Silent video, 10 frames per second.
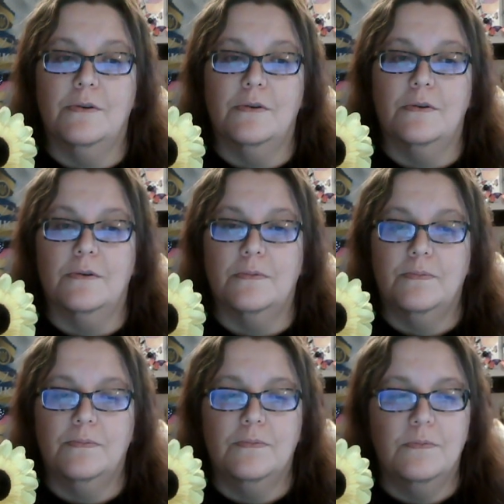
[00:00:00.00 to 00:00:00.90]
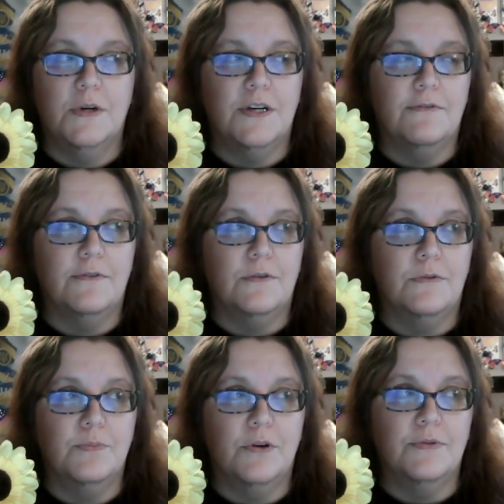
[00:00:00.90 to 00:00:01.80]
or whatever
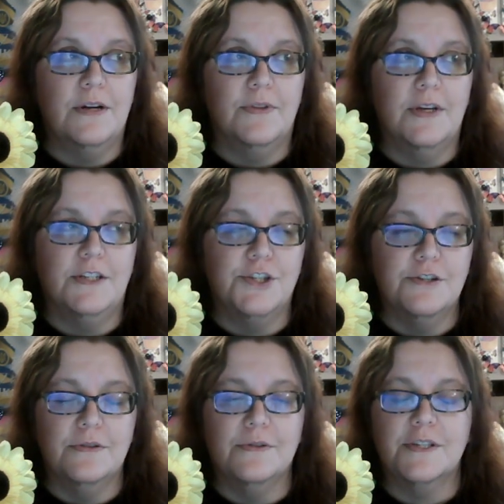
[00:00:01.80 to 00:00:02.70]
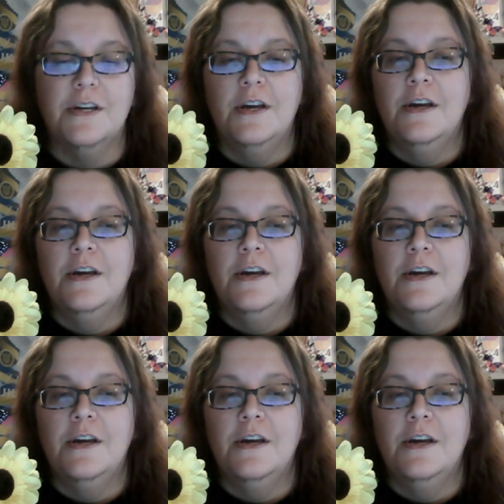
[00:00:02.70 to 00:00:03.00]
pronoun they choose